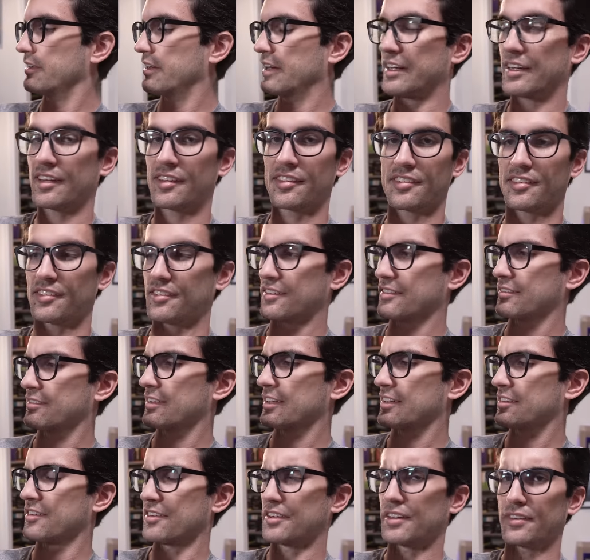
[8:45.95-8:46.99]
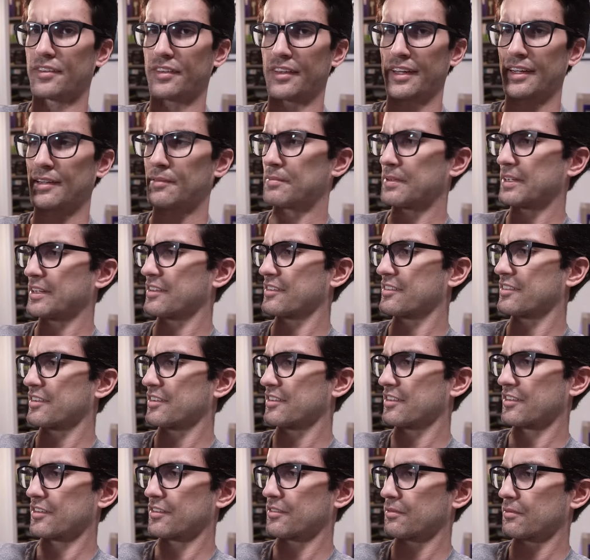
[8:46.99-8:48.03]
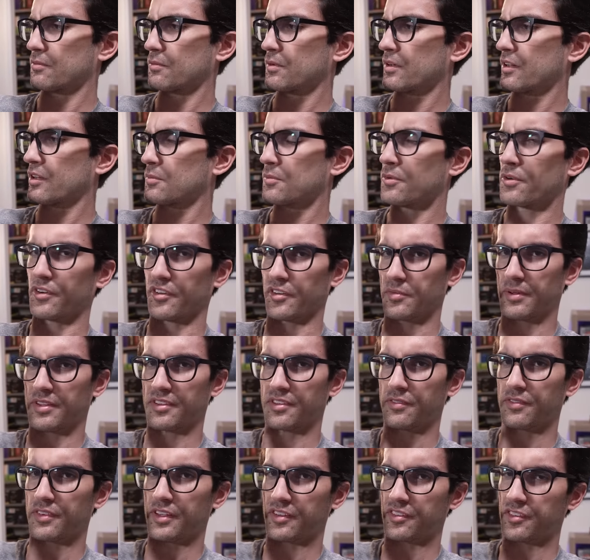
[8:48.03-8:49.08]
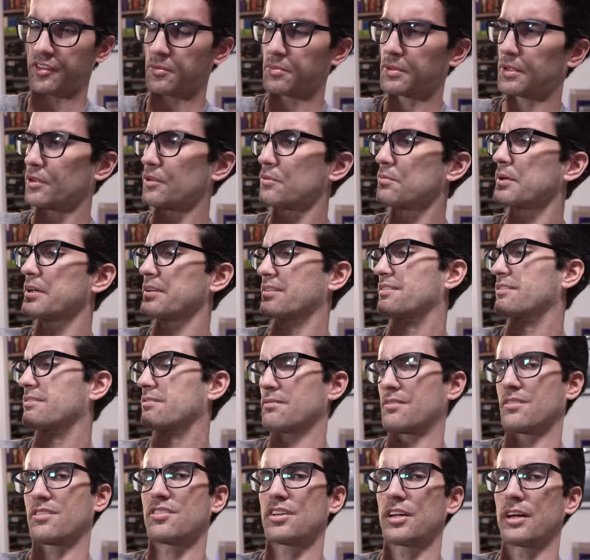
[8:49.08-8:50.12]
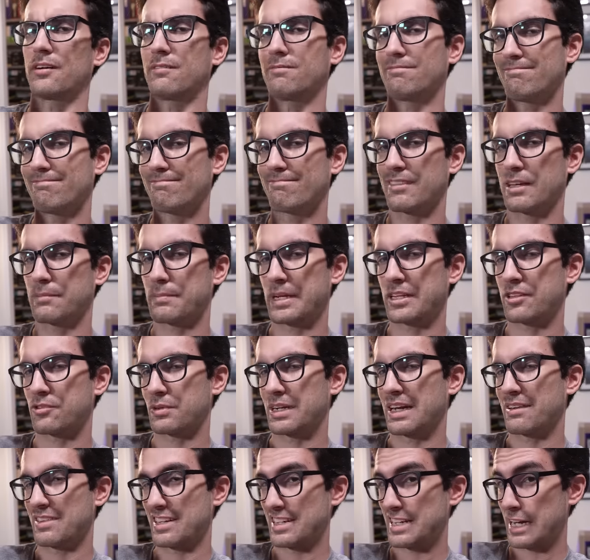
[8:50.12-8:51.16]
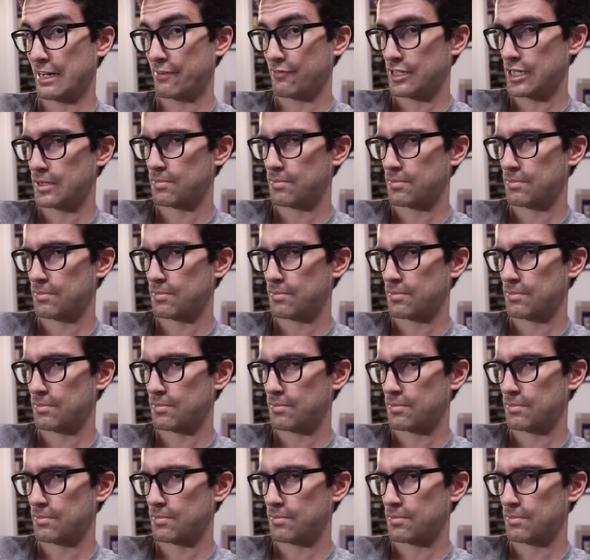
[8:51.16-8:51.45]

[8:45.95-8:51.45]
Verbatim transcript: I guess that's a good thing because this is one of the more expensive things in the build, but still, it means we have to dive